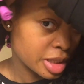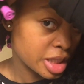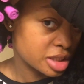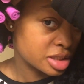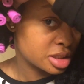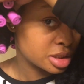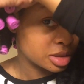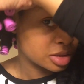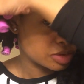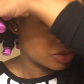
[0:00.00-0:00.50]

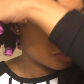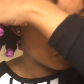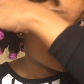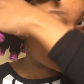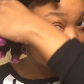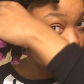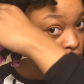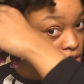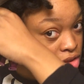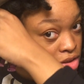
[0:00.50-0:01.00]
myself.
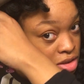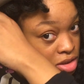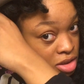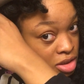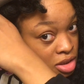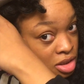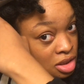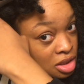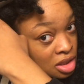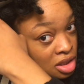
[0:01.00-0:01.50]
This is
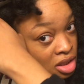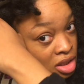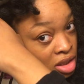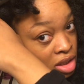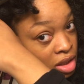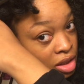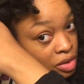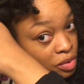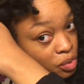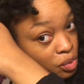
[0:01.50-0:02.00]

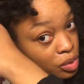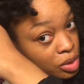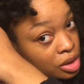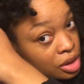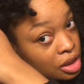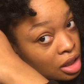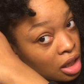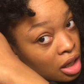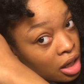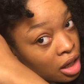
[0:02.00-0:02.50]
like
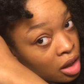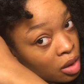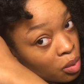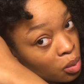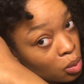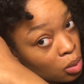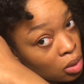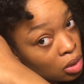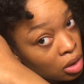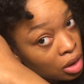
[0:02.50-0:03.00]
really hot
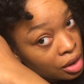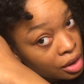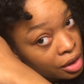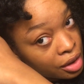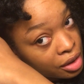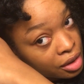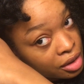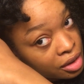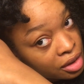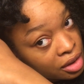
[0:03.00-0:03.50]

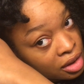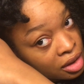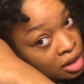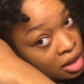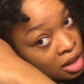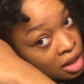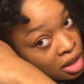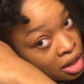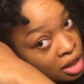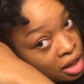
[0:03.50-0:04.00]
water.
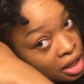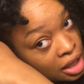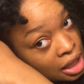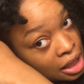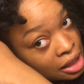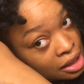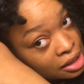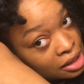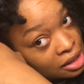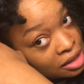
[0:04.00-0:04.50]
And
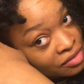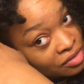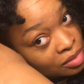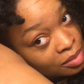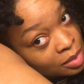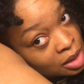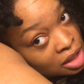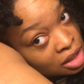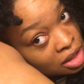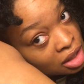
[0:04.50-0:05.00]
I leave
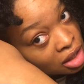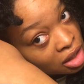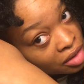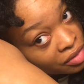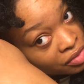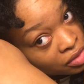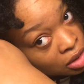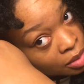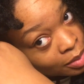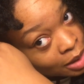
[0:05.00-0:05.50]
them in there
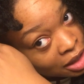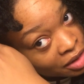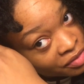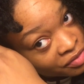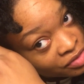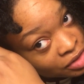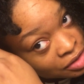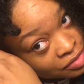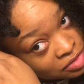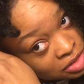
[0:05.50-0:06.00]
for
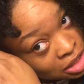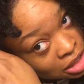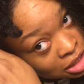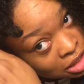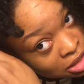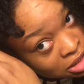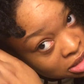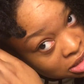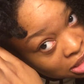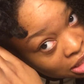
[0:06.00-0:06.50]
about
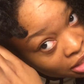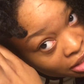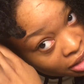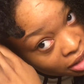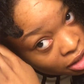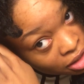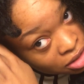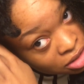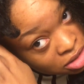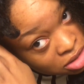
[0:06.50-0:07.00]
15
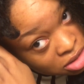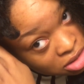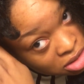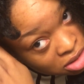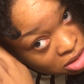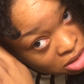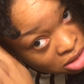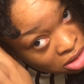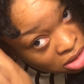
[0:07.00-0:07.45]
seconds.